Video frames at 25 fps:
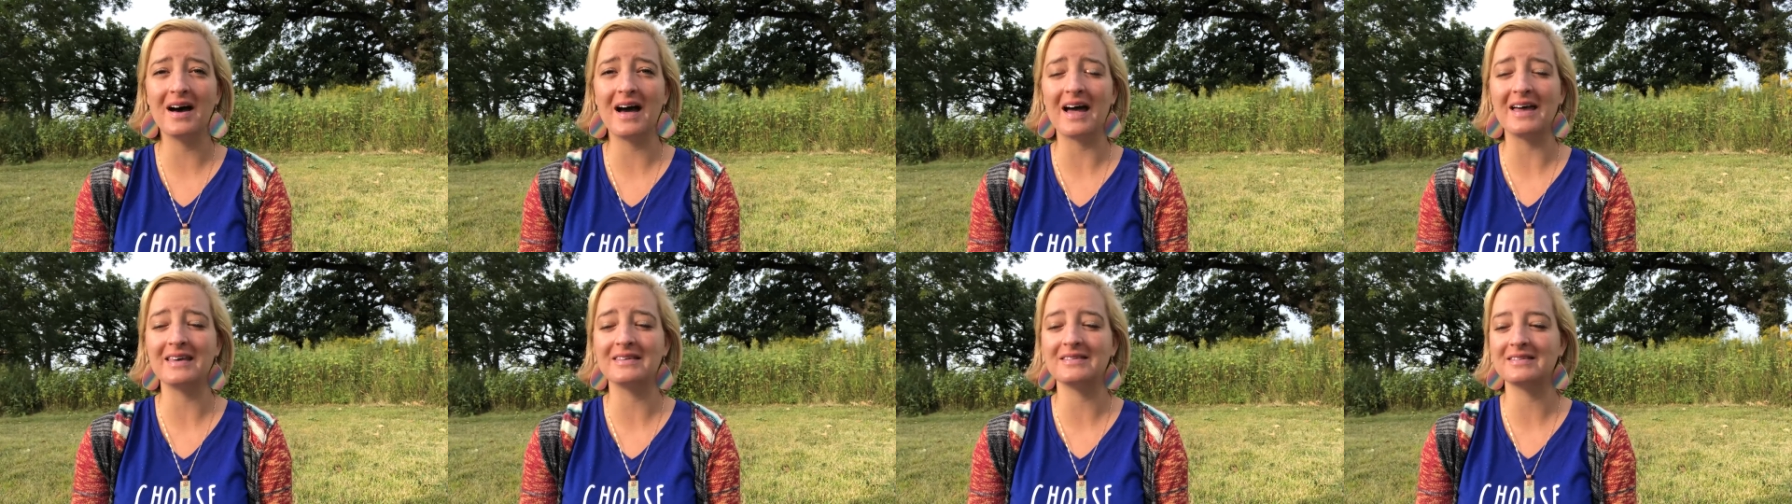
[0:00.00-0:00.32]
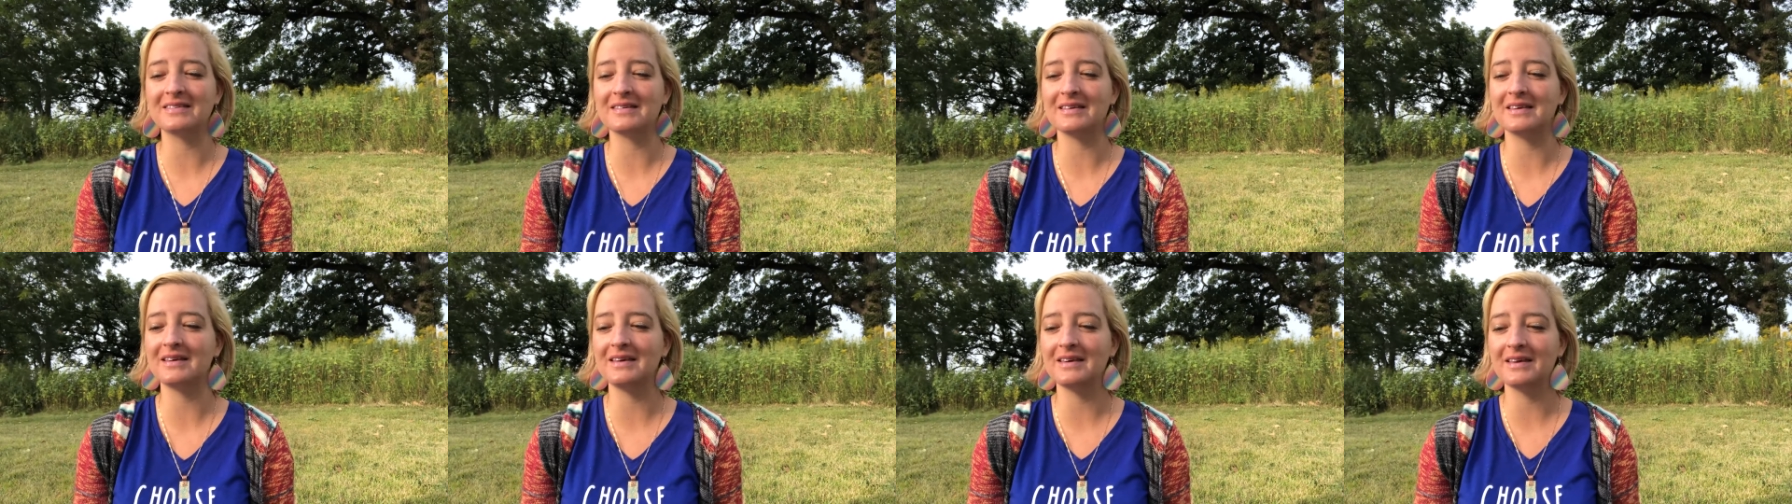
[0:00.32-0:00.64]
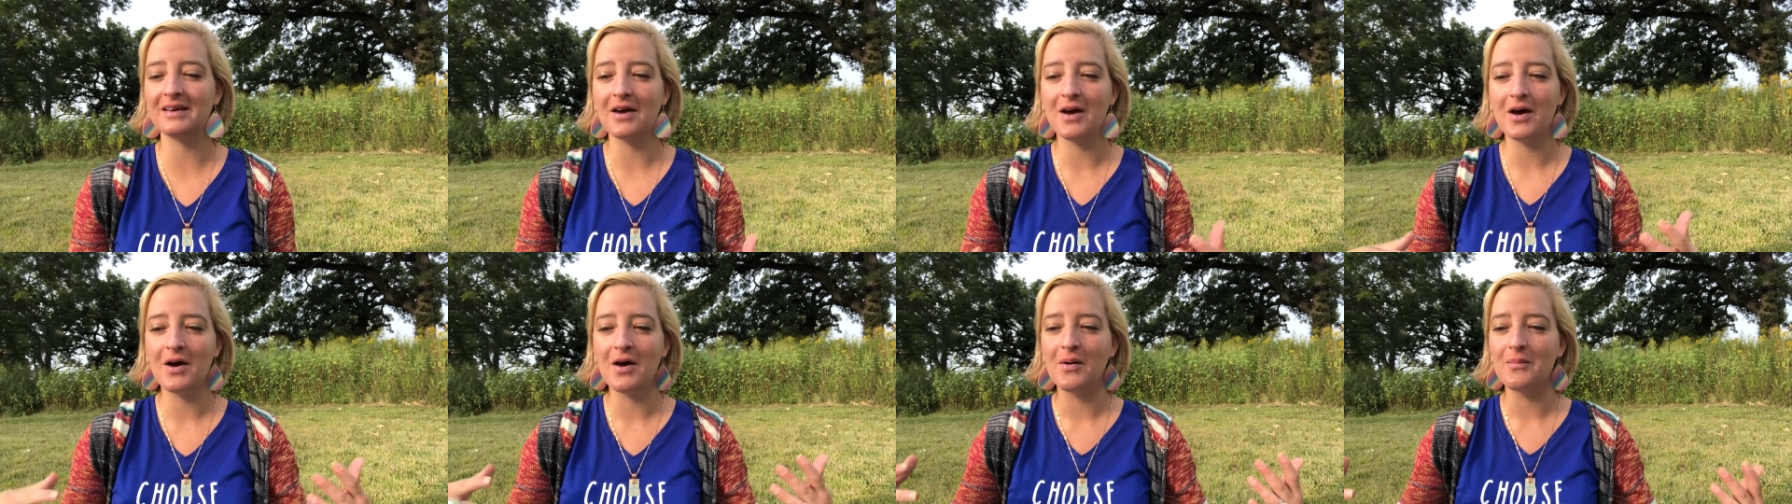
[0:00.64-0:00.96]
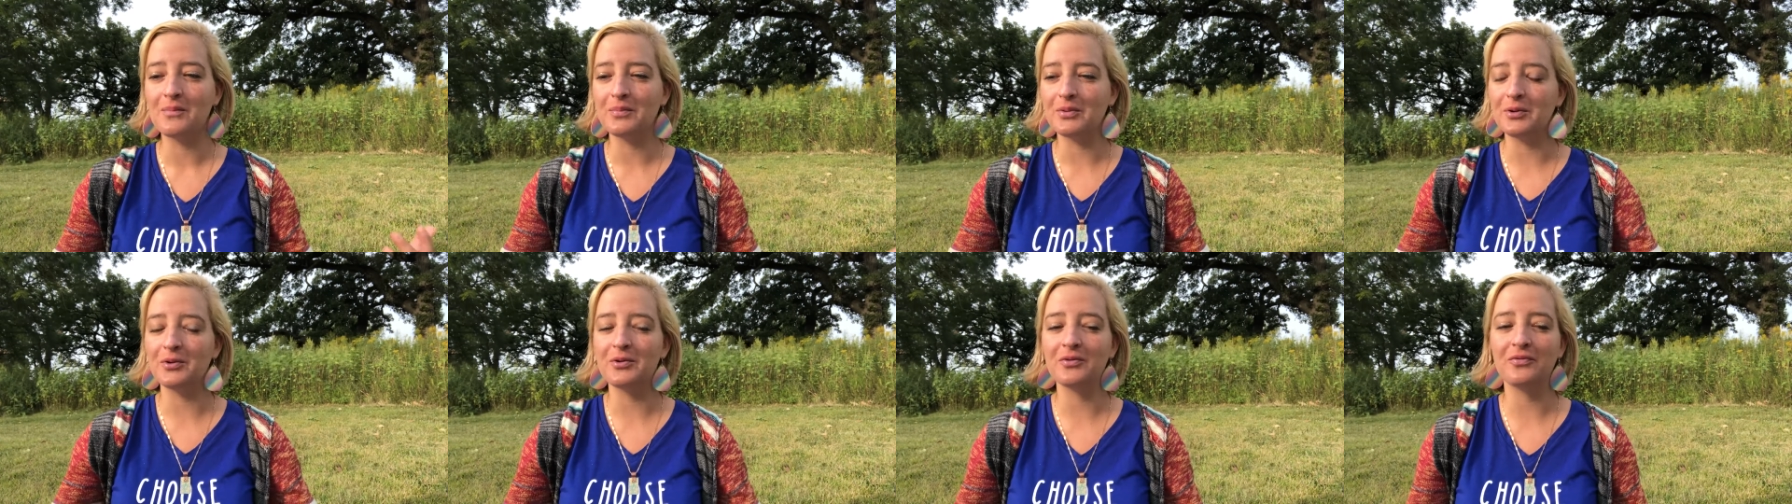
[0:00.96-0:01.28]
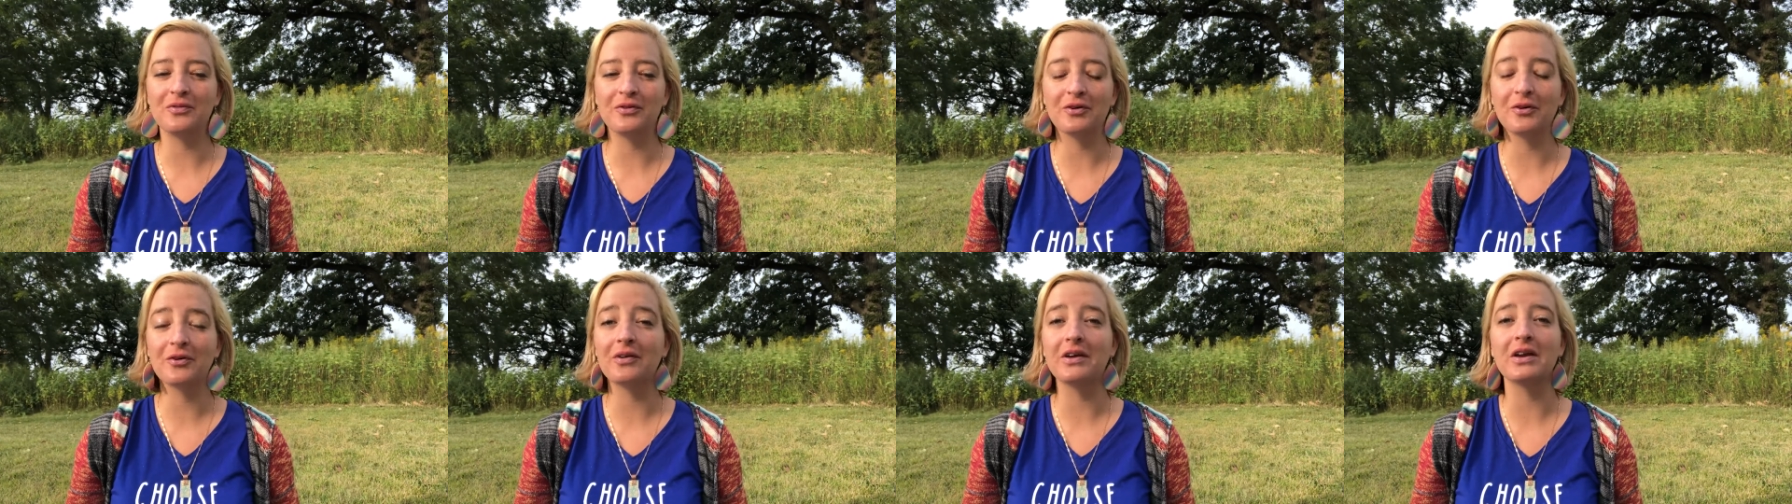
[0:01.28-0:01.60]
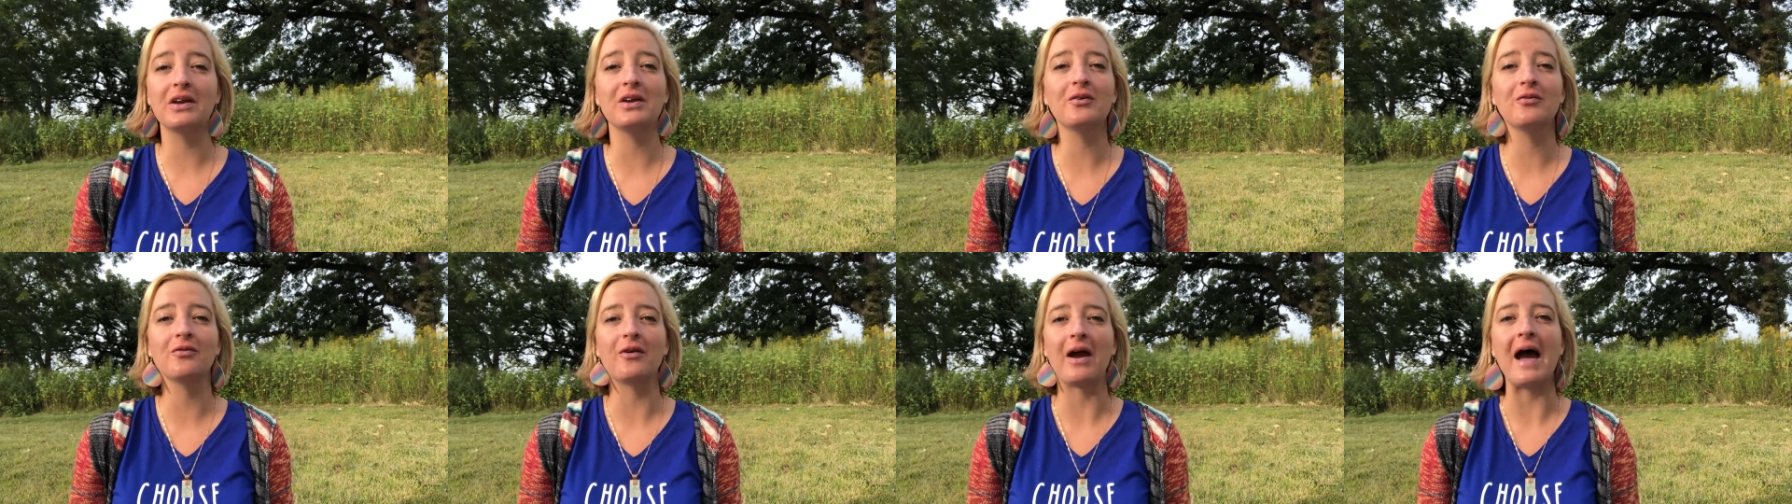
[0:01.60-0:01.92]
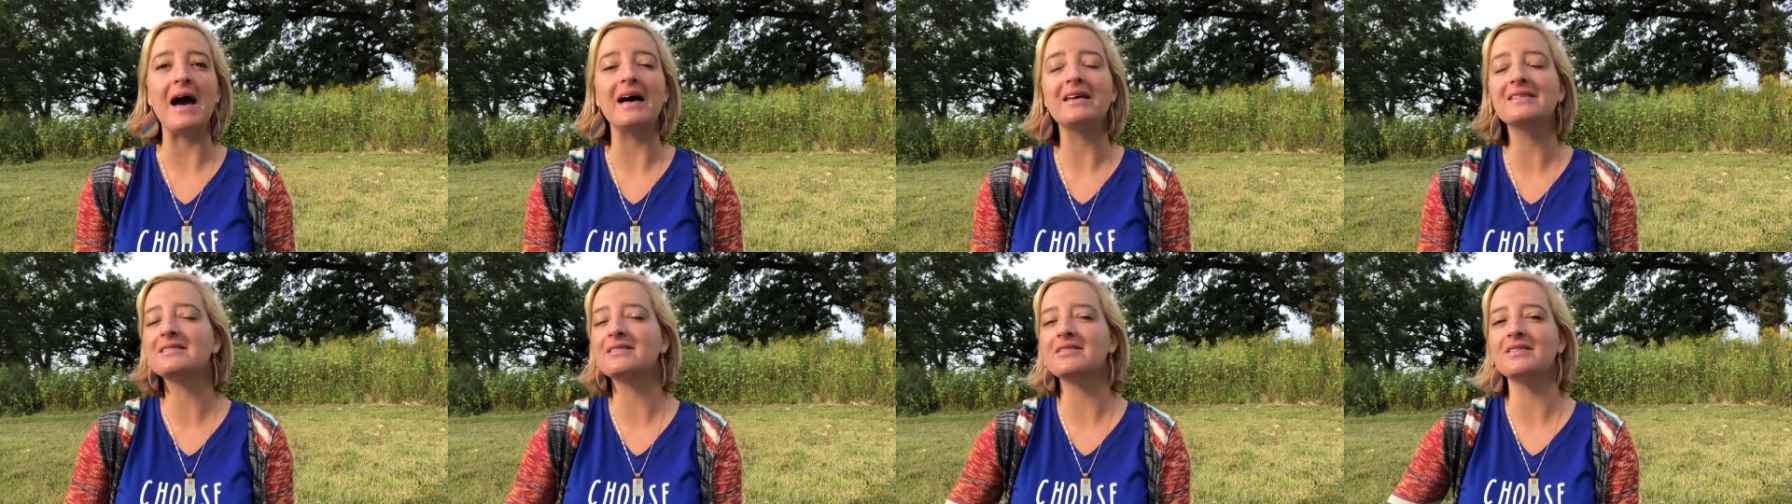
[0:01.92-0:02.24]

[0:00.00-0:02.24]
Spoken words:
I see beautiful green grass,